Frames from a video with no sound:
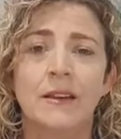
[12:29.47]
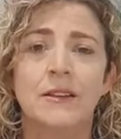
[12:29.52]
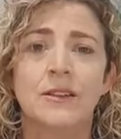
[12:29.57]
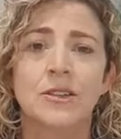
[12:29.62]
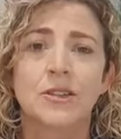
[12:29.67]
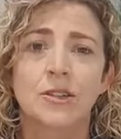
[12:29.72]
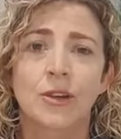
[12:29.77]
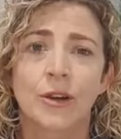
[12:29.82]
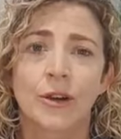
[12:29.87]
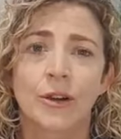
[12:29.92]

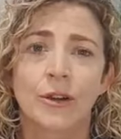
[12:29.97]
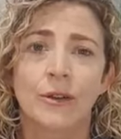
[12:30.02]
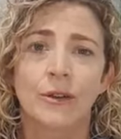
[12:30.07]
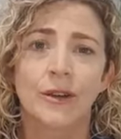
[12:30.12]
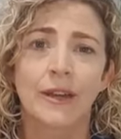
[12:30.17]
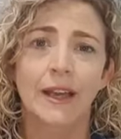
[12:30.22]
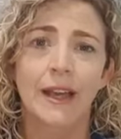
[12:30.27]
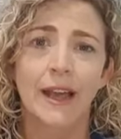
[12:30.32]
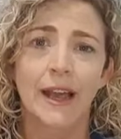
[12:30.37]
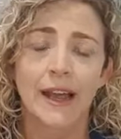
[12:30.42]
So,
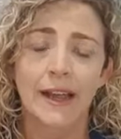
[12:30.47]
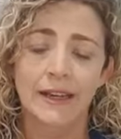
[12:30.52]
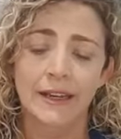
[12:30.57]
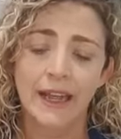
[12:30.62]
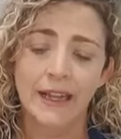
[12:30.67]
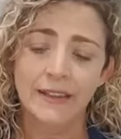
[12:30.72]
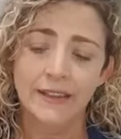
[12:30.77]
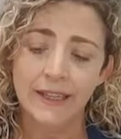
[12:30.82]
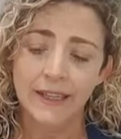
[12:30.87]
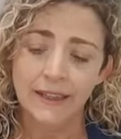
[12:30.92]

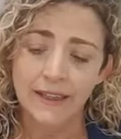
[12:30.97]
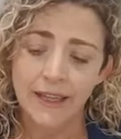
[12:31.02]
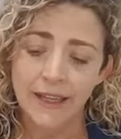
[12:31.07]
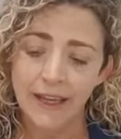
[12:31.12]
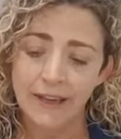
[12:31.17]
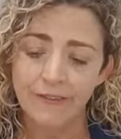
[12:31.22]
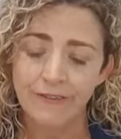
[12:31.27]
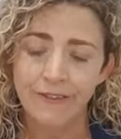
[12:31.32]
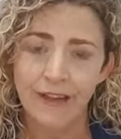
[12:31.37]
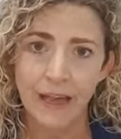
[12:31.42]
and then
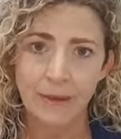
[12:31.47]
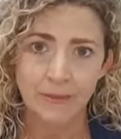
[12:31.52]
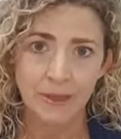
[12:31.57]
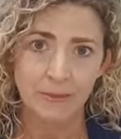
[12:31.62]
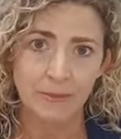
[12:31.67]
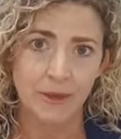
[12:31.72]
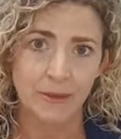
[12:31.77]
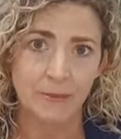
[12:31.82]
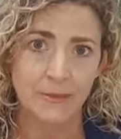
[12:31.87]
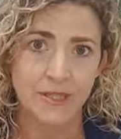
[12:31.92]
their
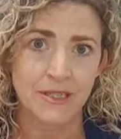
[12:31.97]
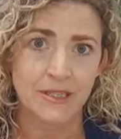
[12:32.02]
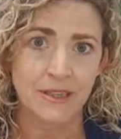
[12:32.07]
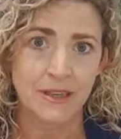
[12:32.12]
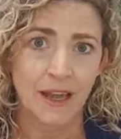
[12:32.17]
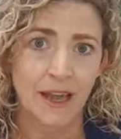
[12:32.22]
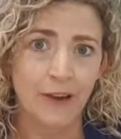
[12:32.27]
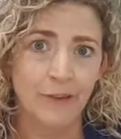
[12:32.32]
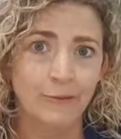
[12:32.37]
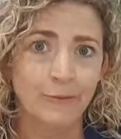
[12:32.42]
family
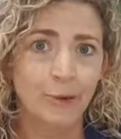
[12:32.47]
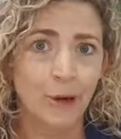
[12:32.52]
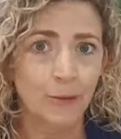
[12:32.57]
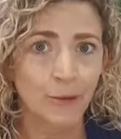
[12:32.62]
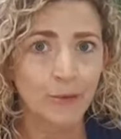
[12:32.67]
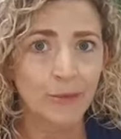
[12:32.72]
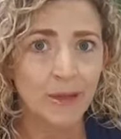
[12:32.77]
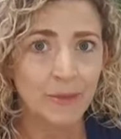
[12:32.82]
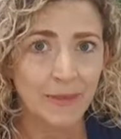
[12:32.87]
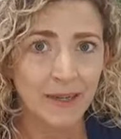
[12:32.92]
members have
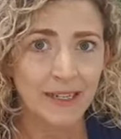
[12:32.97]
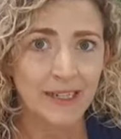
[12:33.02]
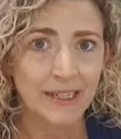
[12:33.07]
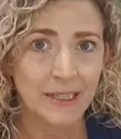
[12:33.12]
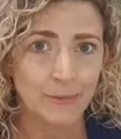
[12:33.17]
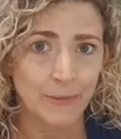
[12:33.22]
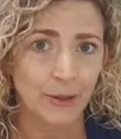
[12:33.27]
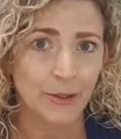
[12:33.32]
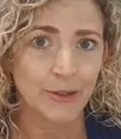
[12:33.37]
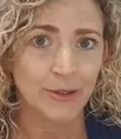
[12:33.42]
probably been
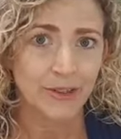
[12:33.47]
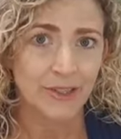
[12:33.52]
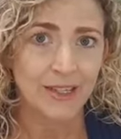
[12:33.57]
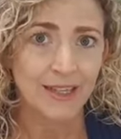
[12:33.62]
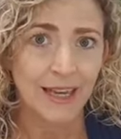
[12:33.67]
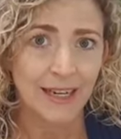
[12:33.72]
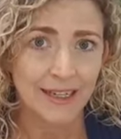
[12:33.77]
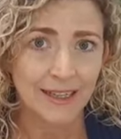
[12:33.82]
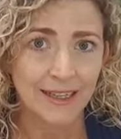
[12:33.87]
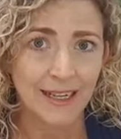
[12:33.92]
exposed to
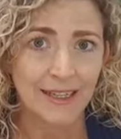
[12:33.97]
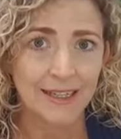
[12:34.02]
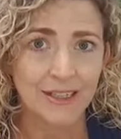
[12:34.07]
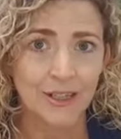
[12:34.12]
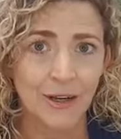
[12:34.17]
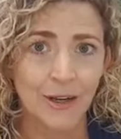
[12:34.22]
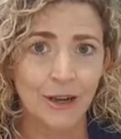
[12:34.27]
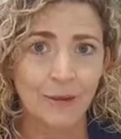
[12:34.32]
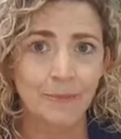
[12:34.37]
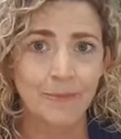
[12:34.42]
that at that
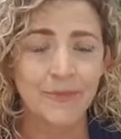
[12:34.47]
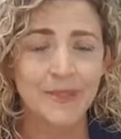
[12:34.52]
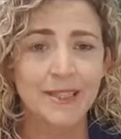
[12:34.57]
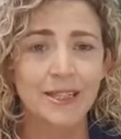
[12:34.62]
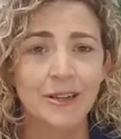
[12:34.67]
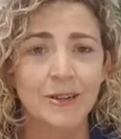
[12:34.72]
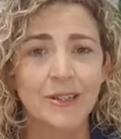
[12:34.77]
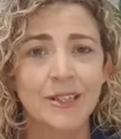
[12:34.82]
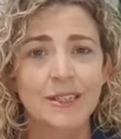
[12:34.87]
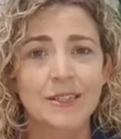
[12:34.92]
time.
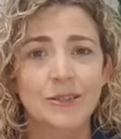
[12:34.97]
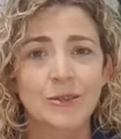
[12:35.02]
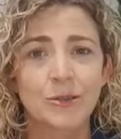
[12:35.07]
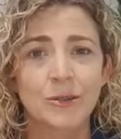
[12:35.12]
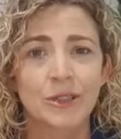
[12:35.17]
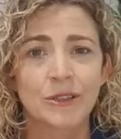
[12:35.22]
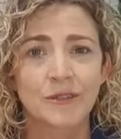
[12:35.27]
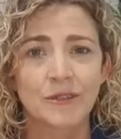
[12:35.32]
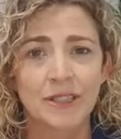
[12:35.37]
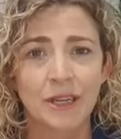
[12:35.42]
So it's
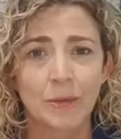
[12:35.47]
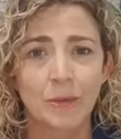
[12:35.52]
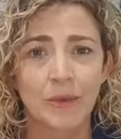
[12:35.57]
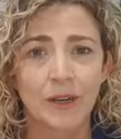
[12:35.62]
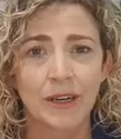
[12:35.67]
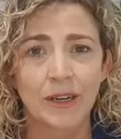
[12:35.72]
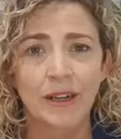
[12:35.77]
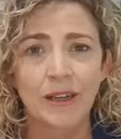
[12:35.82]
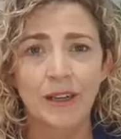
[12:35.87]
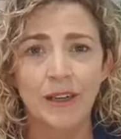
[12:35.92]
good
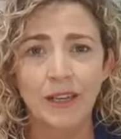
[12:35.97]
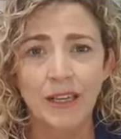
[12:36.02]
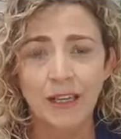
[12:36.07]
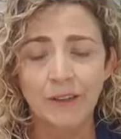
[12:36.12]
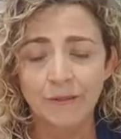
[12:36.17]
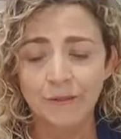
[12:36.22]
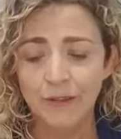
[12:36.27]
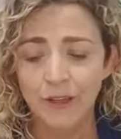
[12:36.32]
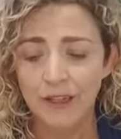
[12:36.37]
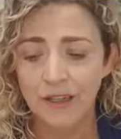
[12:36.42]

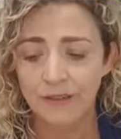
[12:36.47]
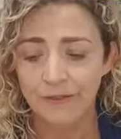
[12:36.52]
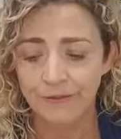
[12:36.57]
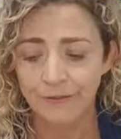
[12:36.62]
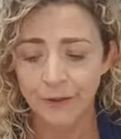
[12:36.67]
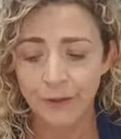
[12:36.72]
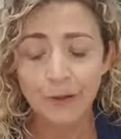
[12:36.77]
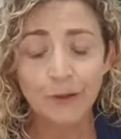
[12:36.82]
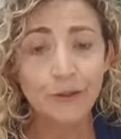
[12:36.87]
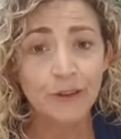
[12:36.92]
if a
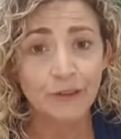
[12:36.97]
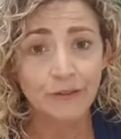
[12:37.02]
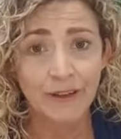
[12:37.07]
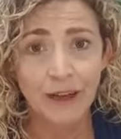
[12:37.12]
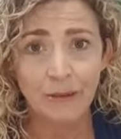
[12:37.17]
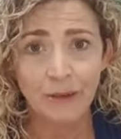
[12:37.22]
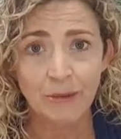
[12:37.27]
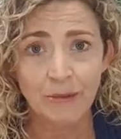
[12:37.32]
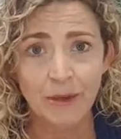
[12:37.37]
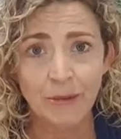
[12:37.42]
few of the
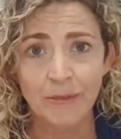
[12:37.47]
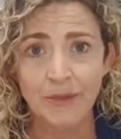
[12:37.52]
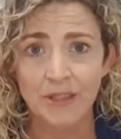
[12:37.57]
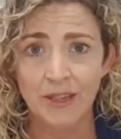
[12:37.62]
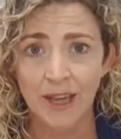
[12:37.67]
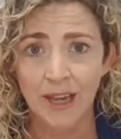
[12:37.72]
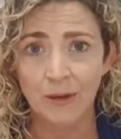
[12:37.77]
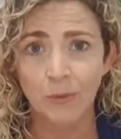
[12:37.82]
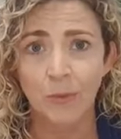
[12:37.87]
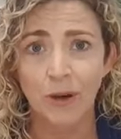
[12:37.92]
family members,
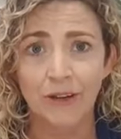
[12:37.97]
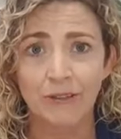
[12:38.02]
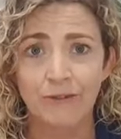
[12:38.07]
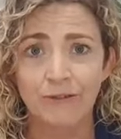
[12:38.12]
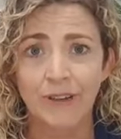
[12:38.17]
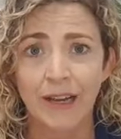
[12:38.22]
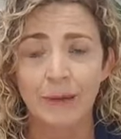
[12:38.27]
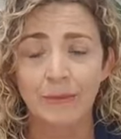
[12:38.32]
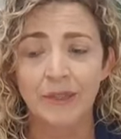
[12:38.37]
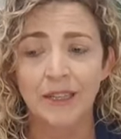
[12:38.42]
I had one
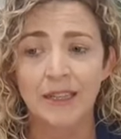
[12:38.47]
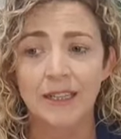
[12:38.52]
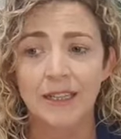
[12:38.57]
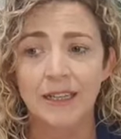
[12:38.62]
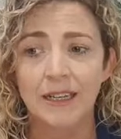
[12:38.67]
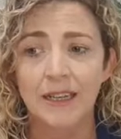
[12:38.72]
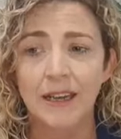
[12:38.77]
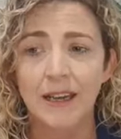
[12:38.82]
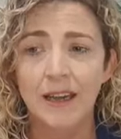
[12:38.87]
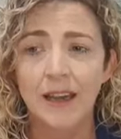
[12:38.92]
family
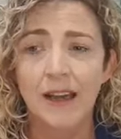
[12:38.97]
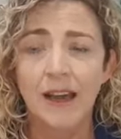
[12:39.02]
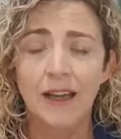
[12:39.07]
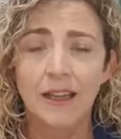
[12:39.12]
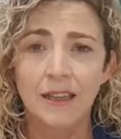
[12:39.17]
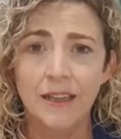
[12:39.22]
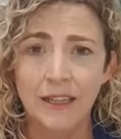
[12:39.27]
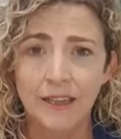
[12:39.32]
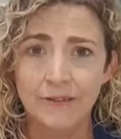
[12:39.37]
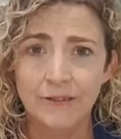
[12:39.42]
that
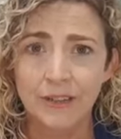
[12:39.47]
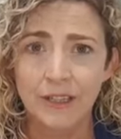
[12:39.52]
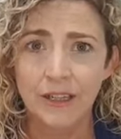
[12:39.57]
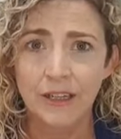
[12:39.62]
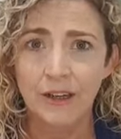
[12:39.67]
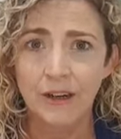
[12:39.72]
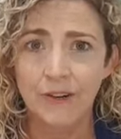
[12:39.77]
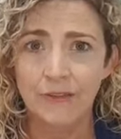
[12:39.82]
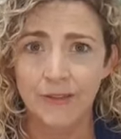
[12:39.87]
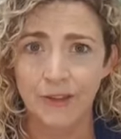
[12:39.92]

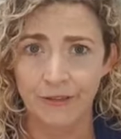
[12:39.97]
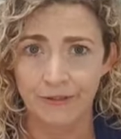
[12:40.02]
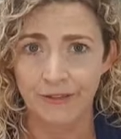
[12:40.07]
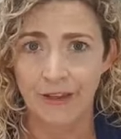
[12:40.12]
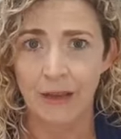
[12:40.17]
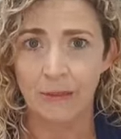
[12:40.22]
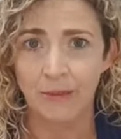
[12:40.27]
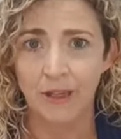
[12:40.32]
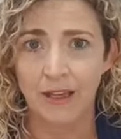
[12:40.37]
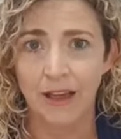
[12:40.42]
11 of the
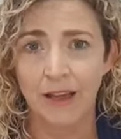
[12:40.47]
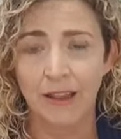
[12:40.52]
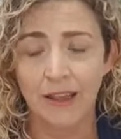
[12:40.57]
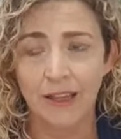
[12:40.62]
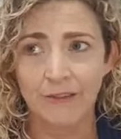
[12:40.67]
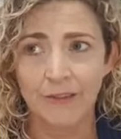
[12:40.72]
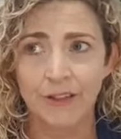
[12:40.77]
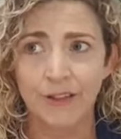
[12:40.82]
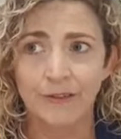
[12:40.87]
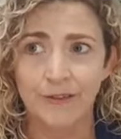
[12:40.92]

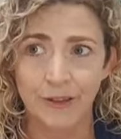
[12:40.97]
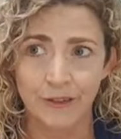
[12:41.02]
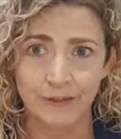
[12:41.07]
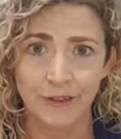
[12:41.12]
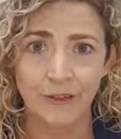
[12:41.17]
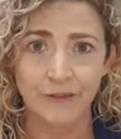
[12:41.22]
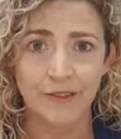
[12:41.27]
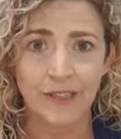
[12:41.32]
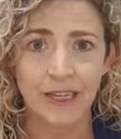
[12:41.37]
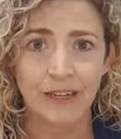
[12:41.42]

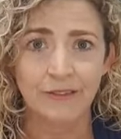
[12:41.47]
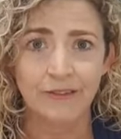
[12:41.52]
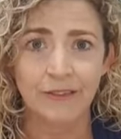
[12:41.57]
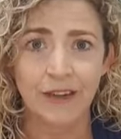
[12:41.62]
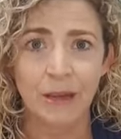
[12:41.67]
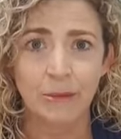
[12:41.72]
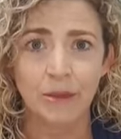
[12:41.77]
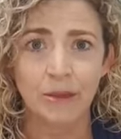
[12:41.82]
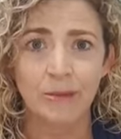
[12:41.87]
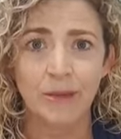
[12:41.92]
15
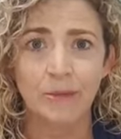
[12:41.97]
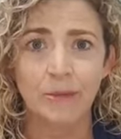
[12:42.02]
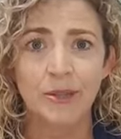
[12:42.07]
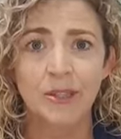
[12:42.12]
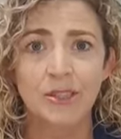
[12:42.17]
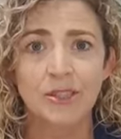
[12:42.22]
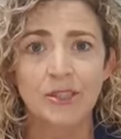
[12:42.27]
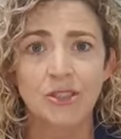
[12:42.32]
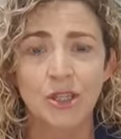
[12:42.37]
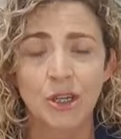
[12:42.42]
family
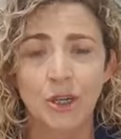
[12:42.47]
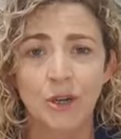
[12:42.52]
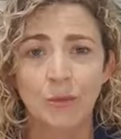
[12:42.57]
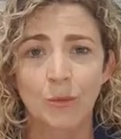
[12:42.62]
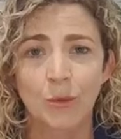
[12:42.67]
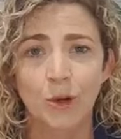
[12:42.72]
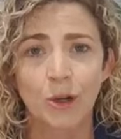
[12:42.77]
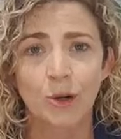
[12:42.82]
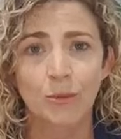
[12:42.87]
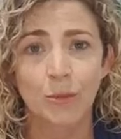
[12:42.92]
members
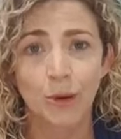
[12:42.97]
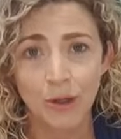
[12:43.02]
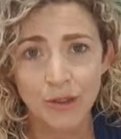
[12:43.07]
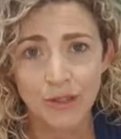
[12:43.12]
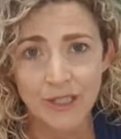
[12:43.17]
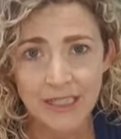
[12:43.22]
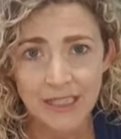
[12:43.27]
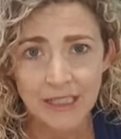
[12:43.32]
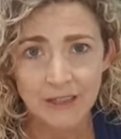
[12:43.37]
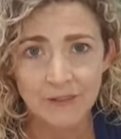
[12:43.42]
were
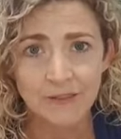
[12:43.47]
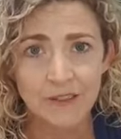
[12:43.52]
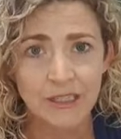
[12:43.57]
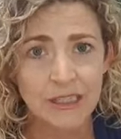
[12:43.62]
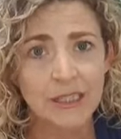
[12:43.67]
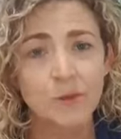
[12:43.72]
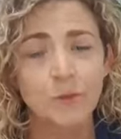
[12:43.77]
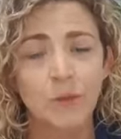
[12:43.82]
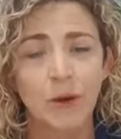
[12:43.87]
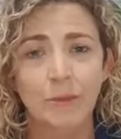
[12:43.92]
positive to
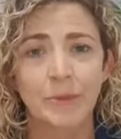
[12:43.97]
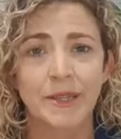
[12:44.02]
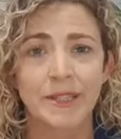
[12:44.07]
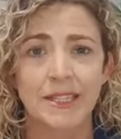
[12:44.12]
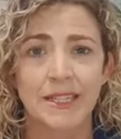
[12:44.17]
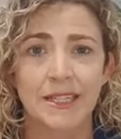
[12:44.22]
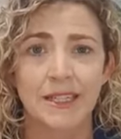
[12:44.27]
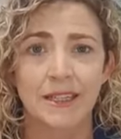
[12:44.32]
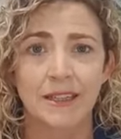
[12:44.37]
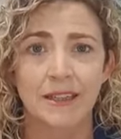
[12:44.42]
this one
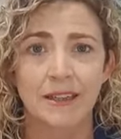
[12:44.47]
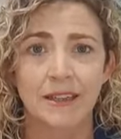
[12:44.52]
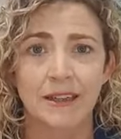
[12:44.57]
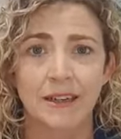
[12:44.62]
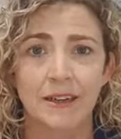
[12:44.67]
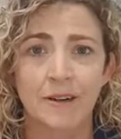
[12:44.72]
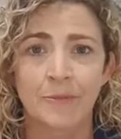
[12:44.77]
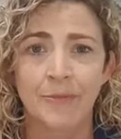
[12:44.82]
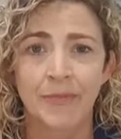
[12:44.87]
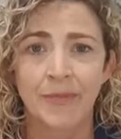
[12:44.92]

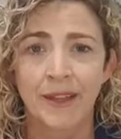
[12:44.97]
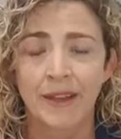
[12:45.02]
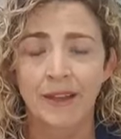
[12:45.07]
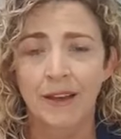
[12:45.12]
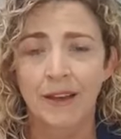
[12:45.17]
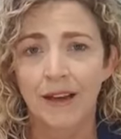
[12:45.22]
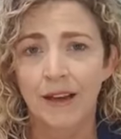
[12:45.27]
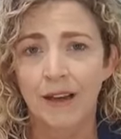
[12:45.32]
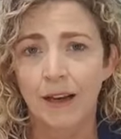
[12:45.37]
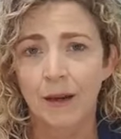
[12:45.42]
particular
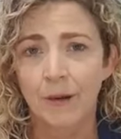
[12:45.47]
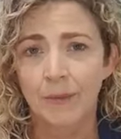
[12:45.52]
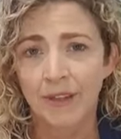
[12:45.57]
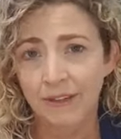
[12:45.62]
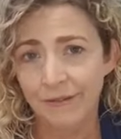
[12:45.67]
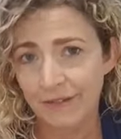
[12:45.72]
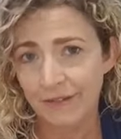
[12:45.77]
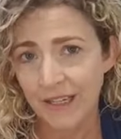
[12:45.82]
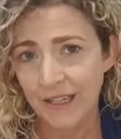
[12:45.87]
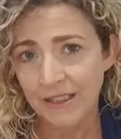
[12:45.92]

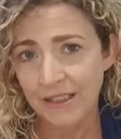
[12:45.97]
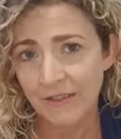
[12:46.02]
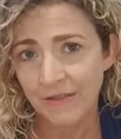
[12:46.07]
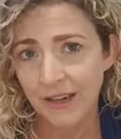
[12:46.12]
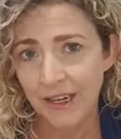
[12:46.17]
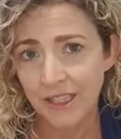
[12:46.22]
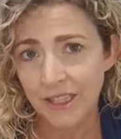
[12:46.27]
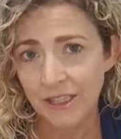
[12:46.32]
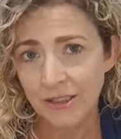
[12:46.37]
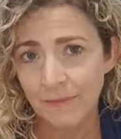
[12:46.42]
infective
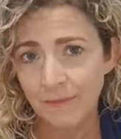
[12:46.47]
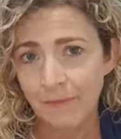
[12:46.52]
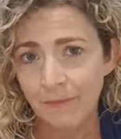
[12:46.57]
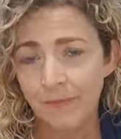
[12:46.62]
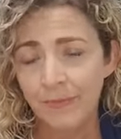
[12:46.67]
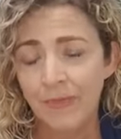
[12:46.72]
agent.